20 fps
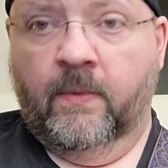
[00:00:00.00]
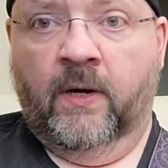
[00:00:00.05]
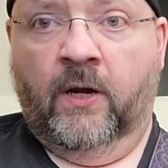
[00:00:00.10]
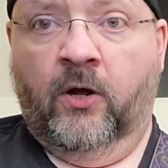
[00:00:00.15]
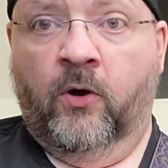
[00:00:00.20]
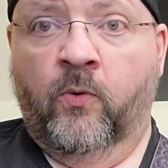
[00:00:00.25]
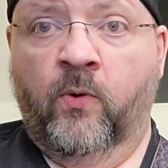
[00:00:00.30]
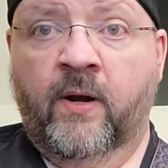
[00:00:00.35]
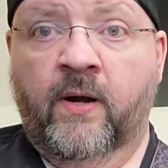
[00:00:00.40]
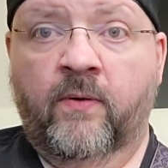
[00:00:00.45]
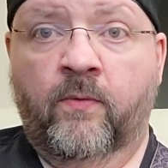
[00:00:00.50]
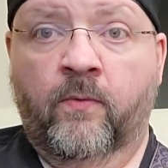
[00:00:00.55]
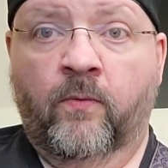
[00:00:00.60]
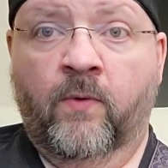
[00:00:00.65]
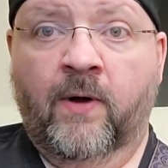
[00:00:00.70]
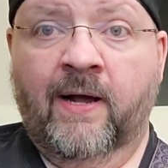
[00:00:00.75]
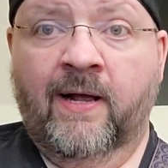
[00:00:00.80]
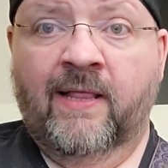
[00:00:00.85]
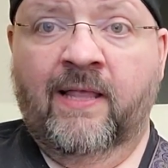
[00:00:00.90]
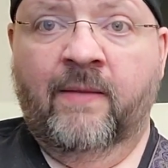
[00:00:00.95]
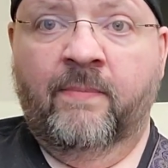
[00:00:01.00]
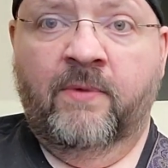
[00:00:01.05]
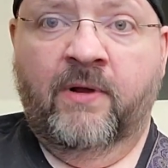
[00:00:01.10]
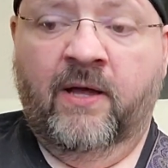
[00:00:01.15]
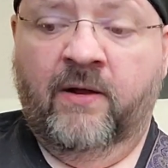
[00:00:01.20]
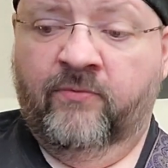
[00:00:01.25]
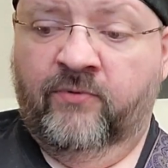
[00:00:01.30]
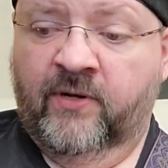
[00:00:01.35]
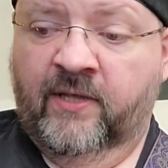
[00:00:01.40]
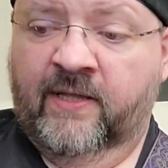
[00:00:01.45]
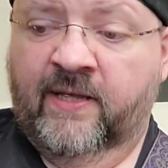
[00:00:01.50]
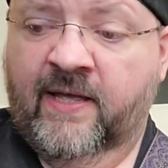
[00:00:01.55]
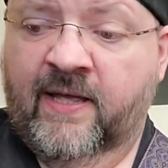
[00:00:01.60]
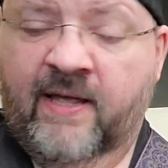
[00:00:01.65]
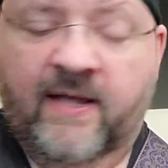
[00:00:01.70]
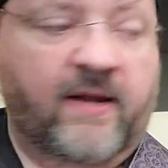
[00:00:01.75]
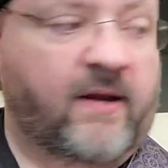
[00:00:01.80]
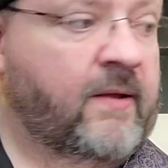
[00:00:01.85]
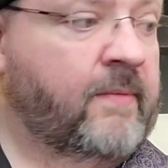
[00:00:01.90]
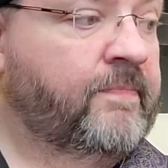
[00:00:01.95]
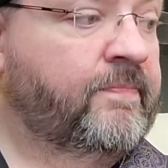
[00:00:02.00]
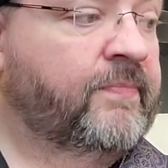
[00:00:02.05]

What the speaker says: Quit while I'm not really ahead.